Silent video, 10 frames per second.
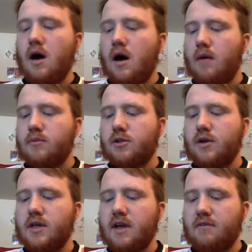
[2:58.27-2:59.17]
Um, so
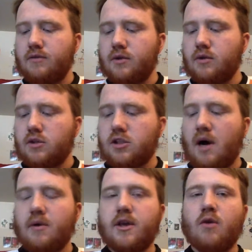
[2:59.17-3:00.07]
he definitely looks
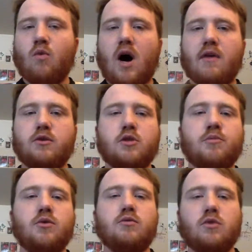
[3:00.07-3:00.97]
solid there.
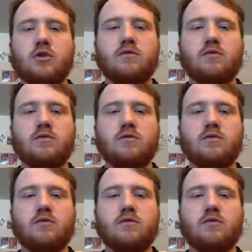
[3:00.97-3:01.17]
Watherspoon looks